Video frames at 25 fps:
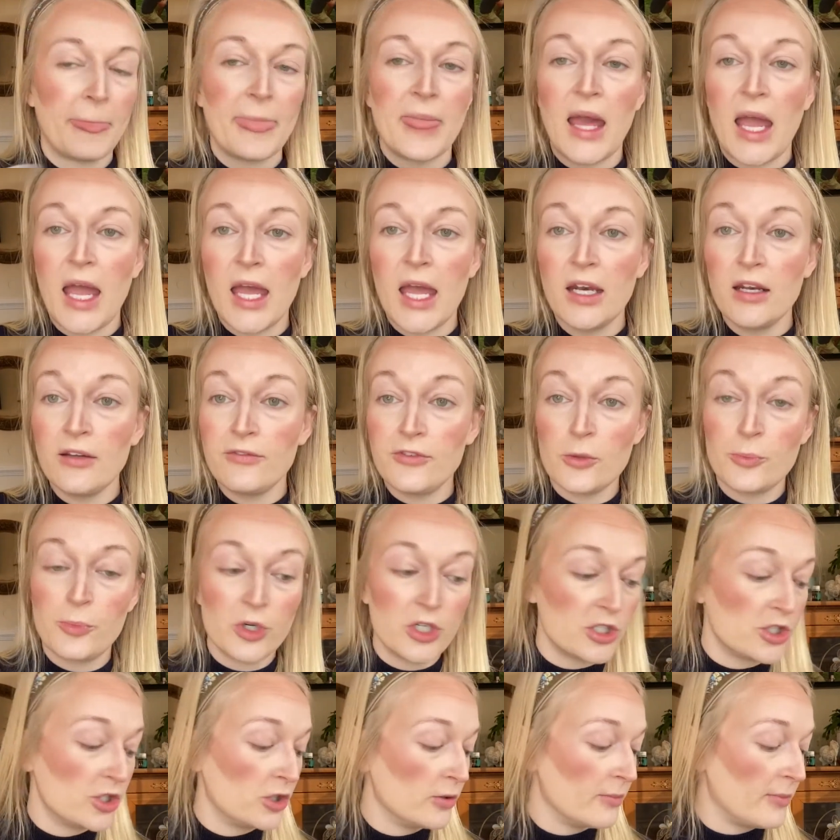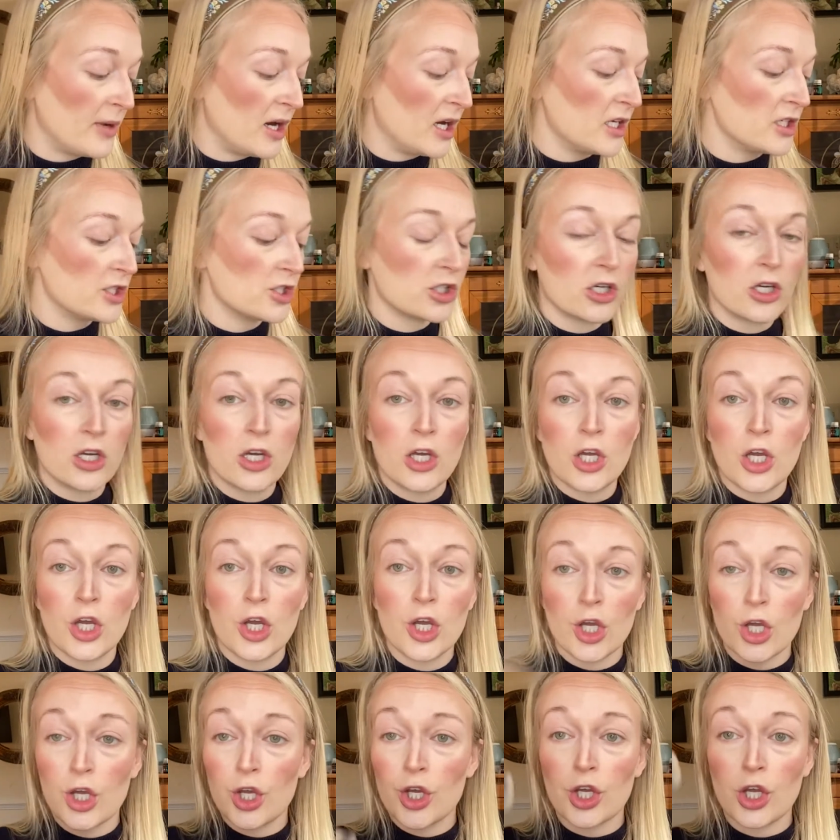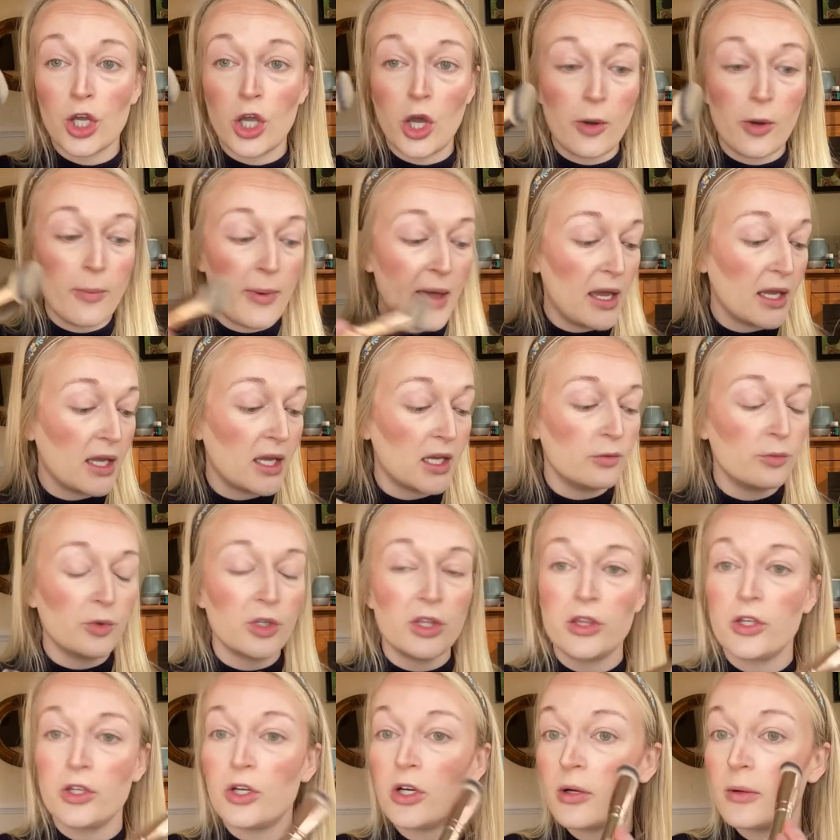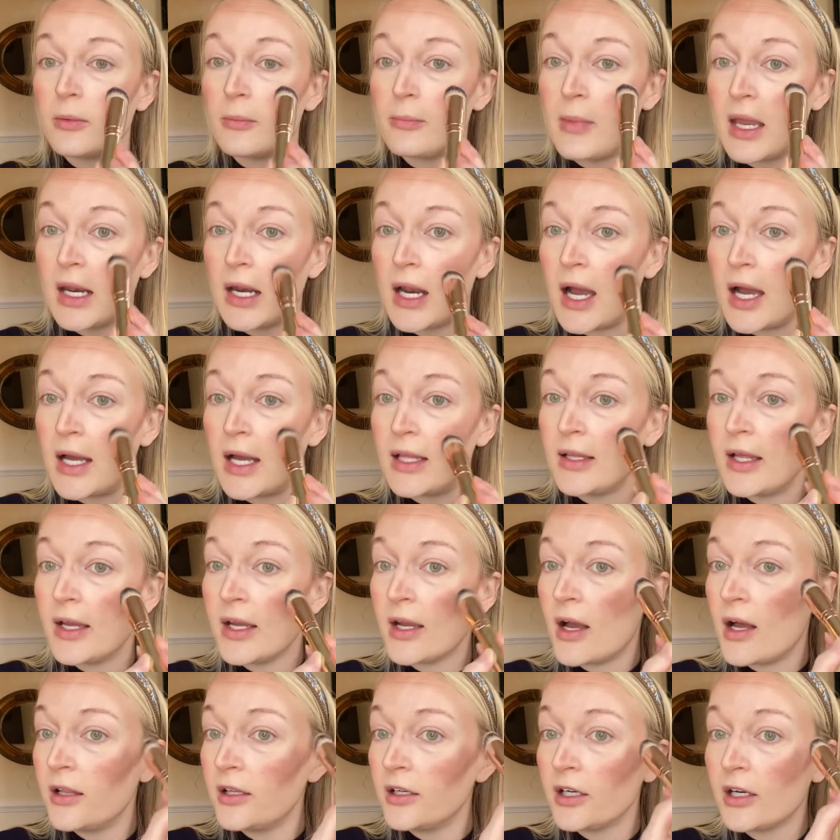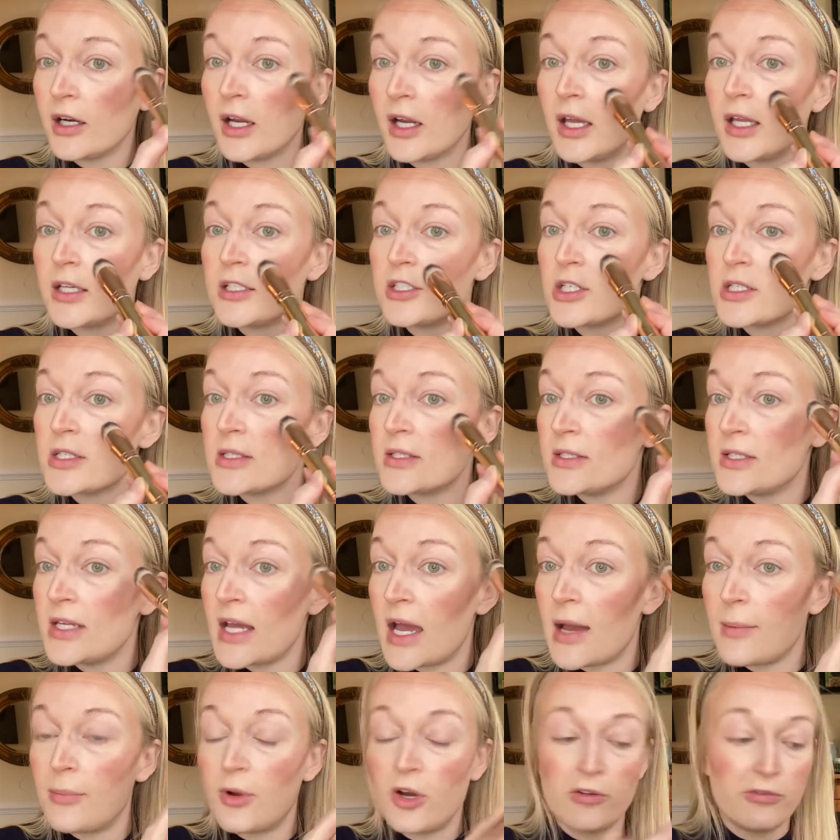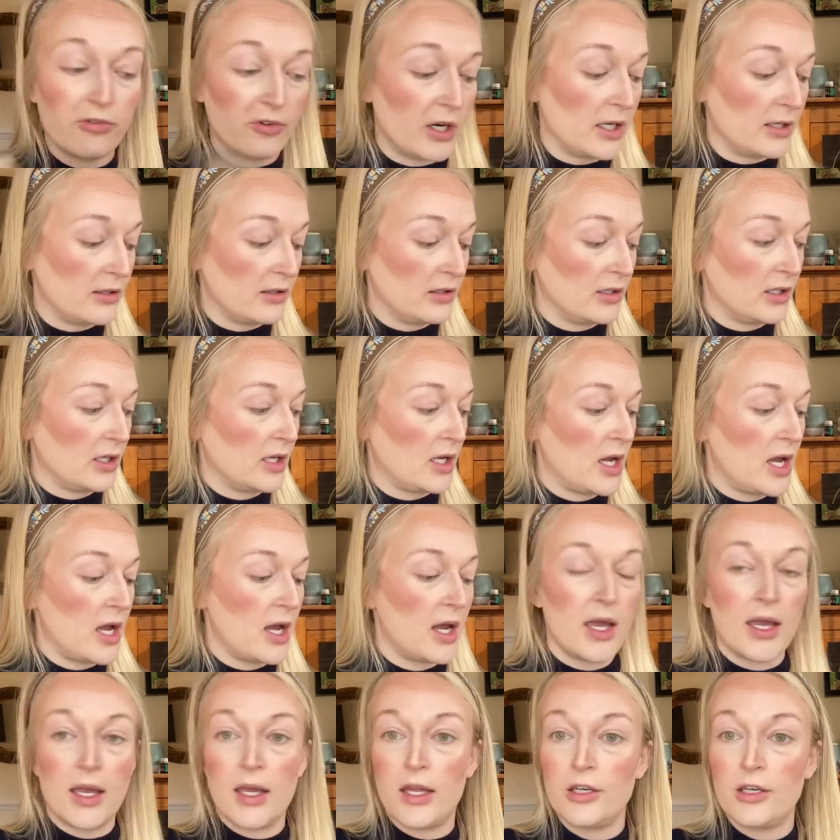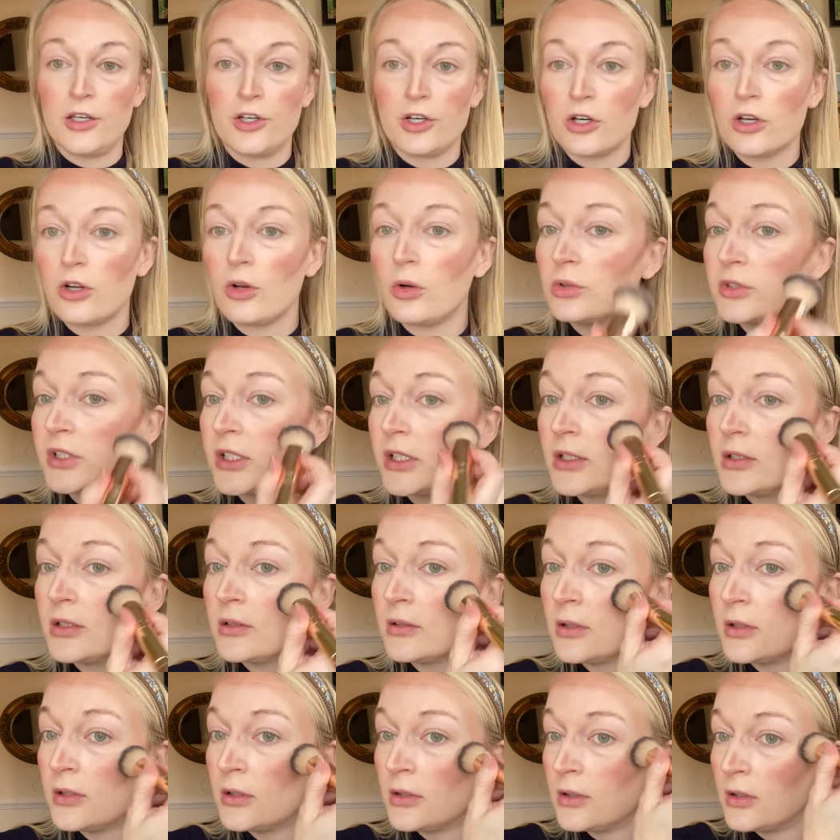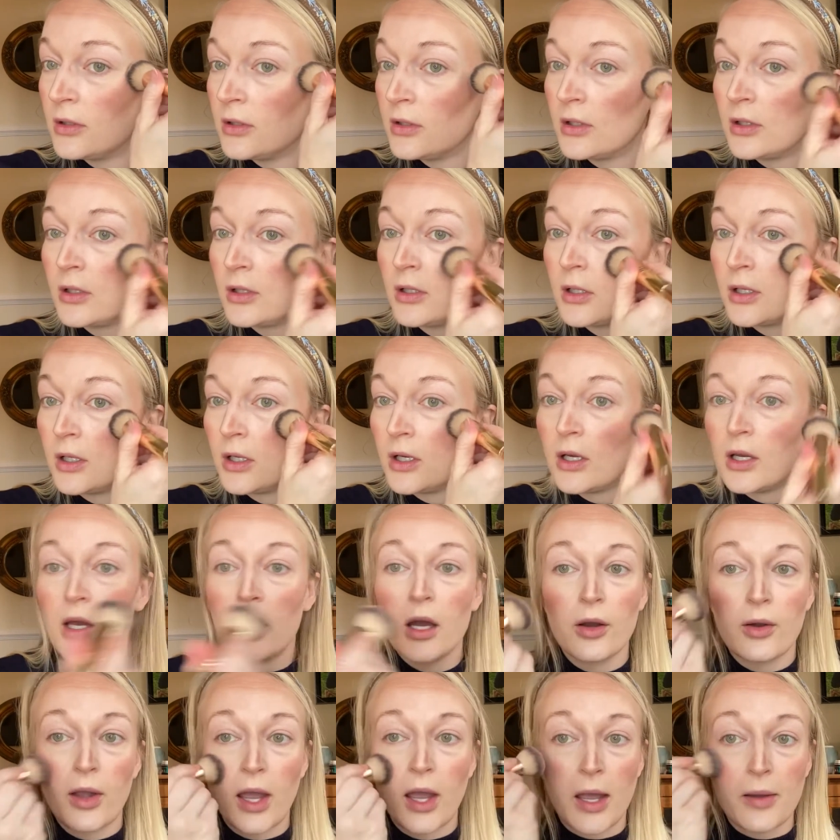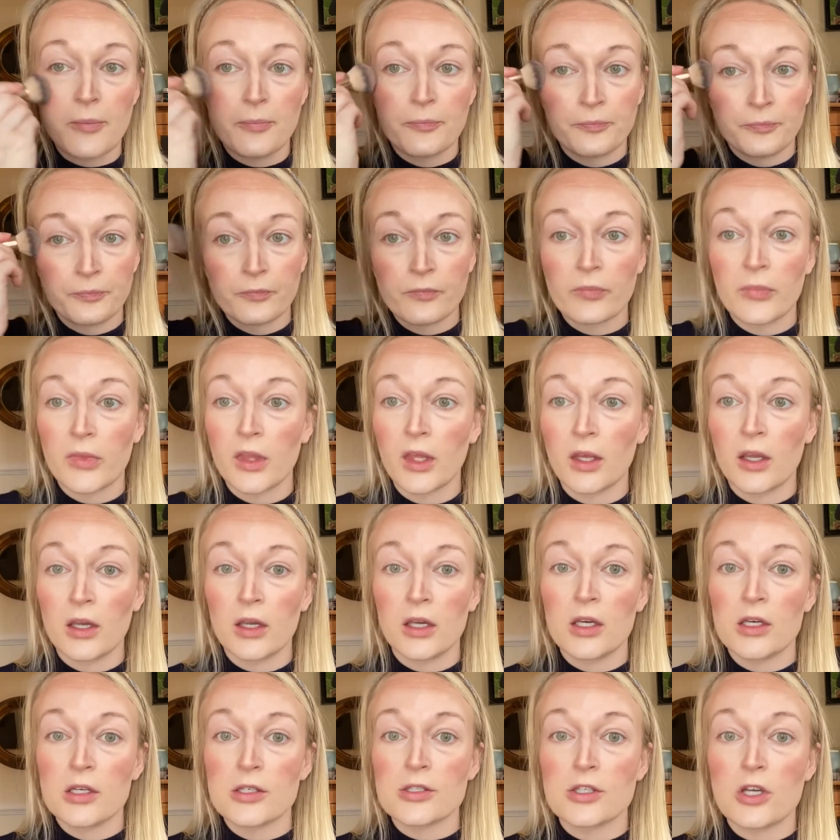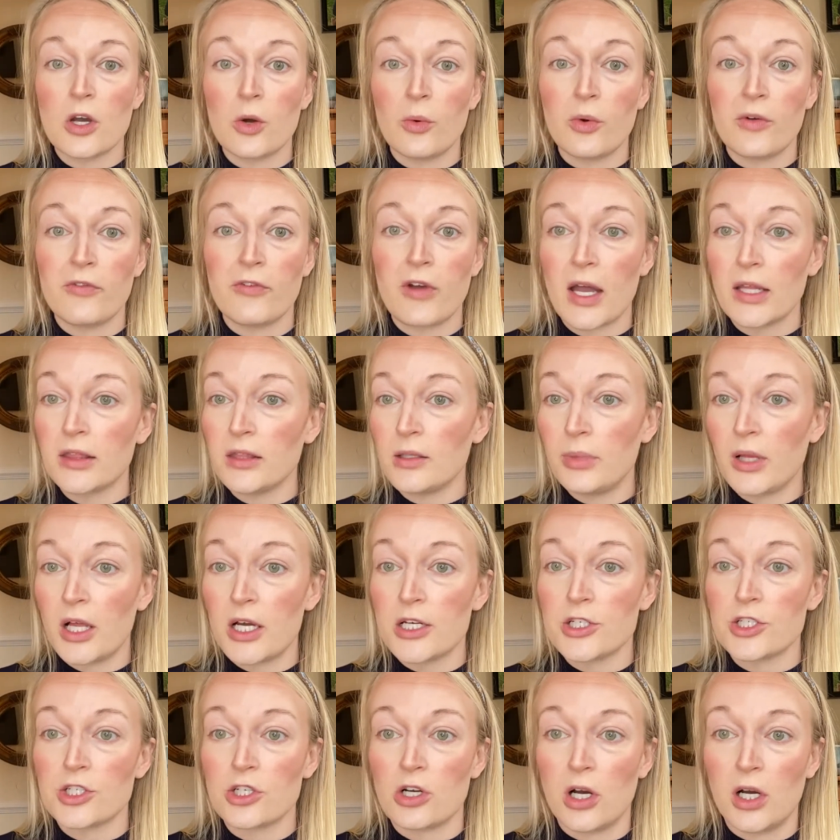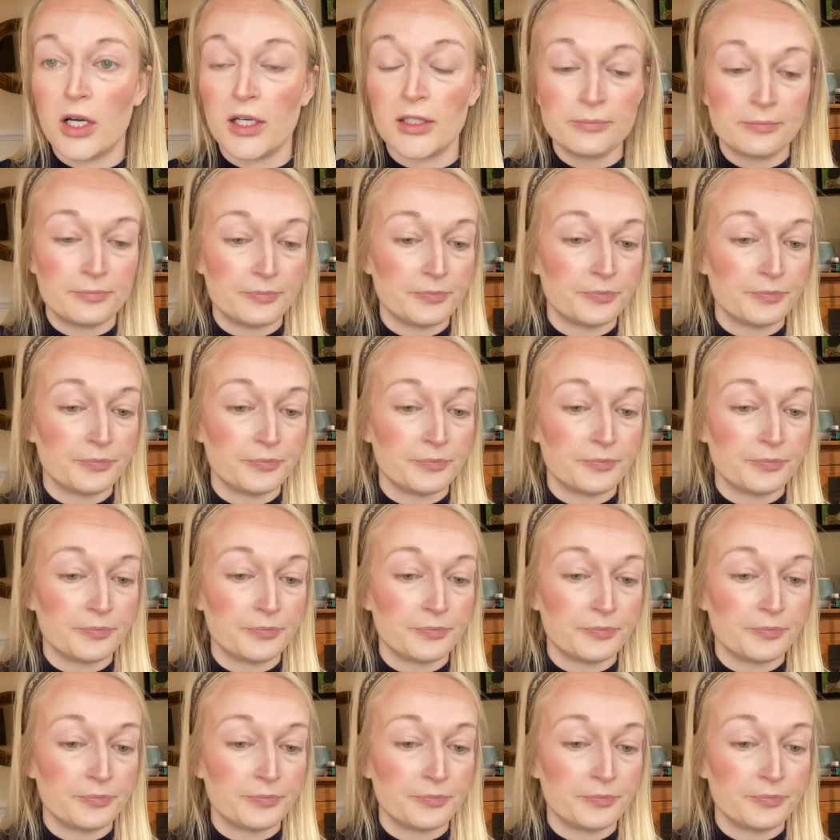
And if you put too much, go back in with your main highlight color and just dab over it, and you're golden. Okay, so we've got the blush on.